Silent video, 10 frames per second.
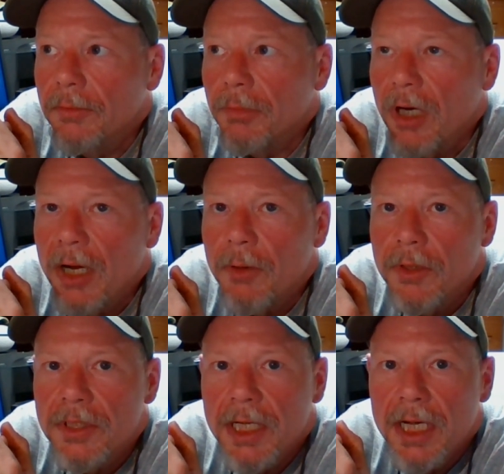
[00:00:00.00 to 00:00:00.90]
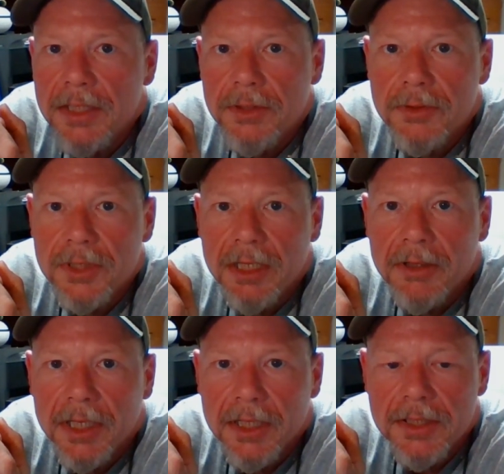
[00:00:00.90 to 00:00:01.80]
prioritize those
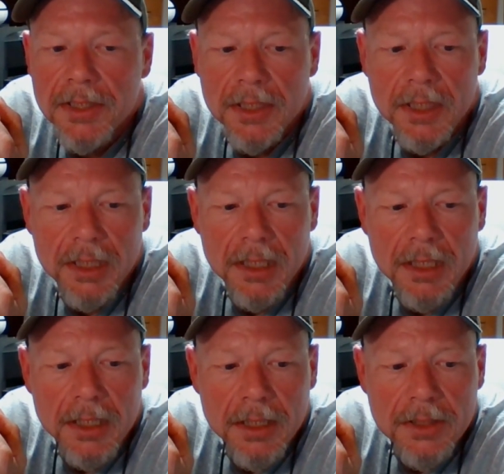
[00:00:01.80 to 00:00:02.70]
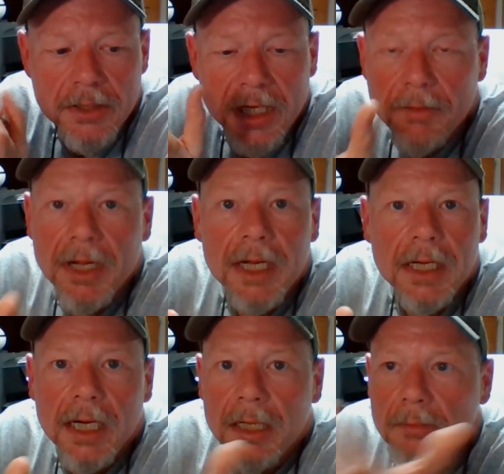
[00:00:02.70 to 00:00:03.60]
areas. So anyway,
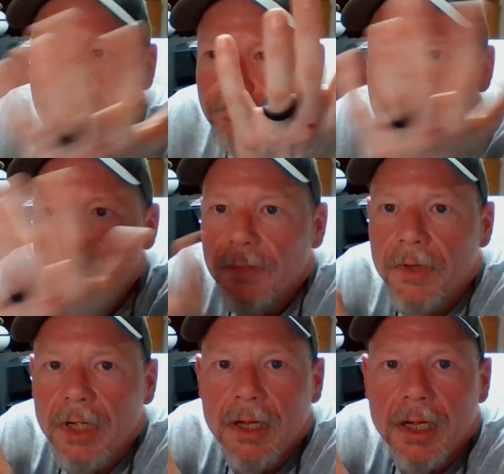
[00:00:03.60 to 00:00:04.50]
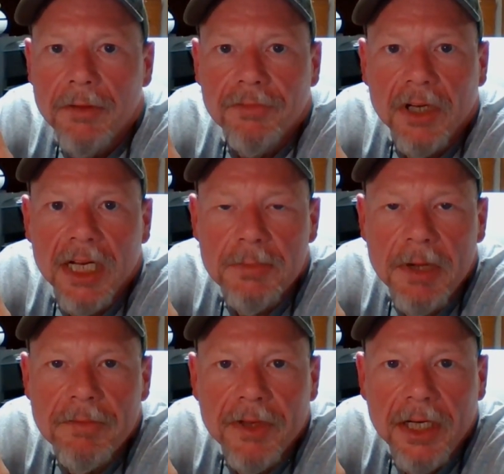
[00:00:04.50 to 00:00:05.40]
if you liked
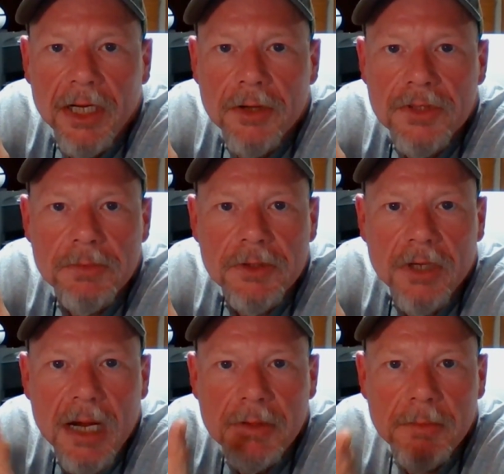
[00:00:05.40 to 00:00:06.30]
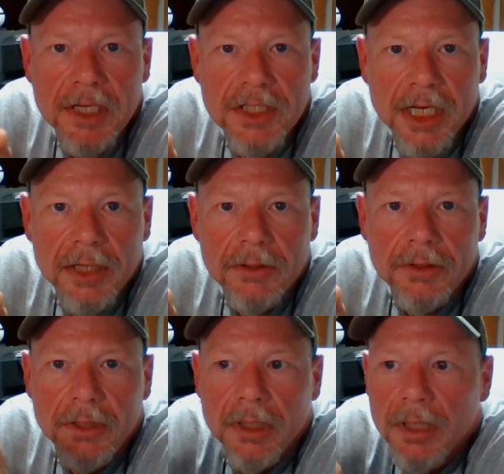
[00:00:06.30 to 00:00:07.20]
my video, subscribe to my
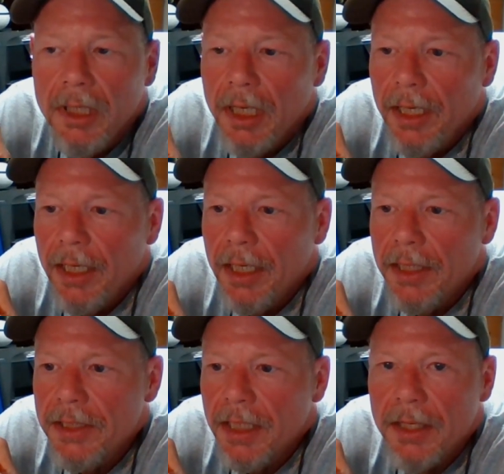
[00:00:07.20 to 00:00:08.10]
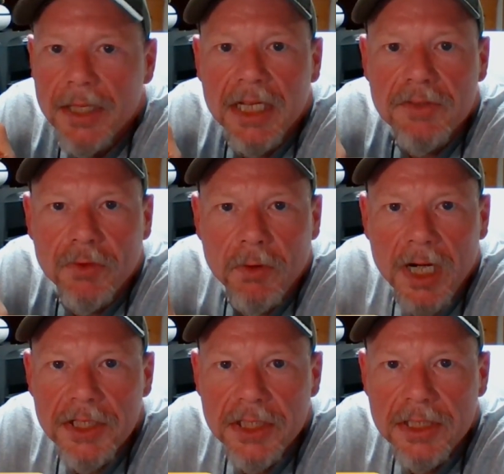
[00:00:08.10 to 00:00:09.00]
channel, and thanks for
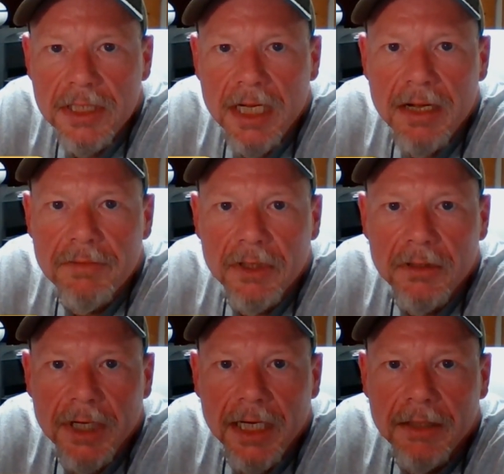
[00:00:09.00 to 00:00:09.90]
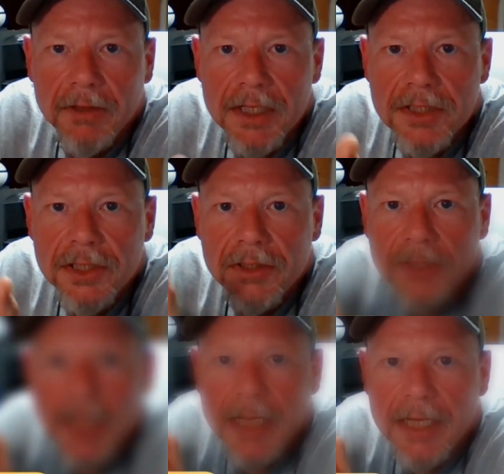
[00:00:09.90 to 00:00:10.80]
watching. Have a great rest of your
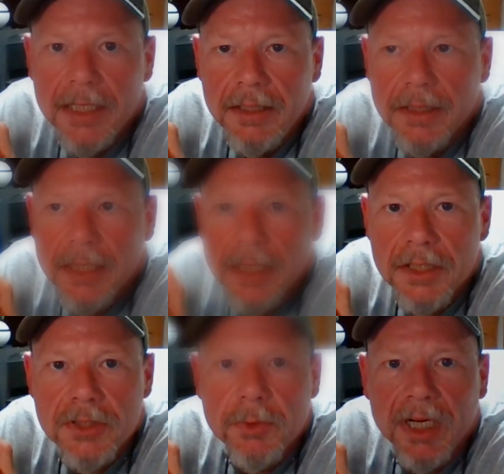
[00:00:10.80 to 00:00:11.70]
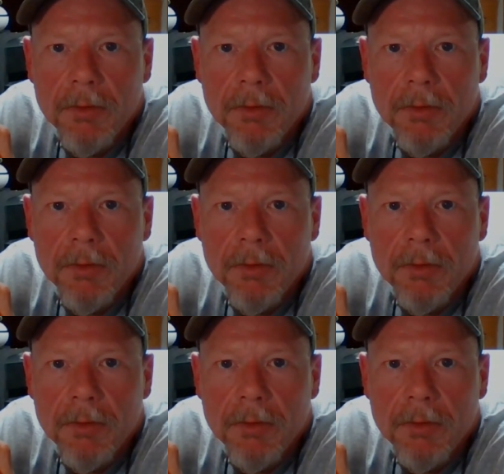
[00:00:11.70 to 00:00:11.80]
day, and swing